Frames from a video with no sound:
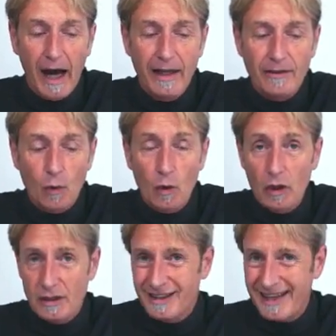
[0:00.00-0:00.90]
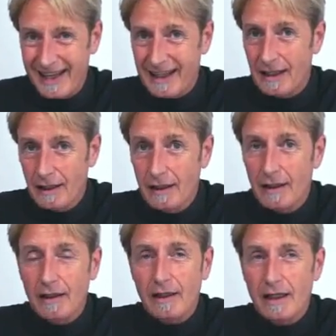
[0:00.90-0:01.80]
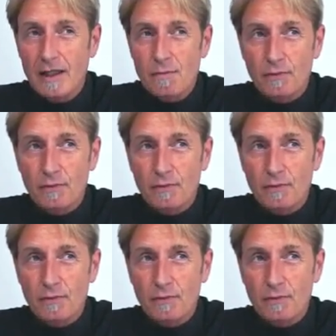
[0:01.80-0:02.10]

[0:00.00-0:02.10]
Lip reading: And the word kick is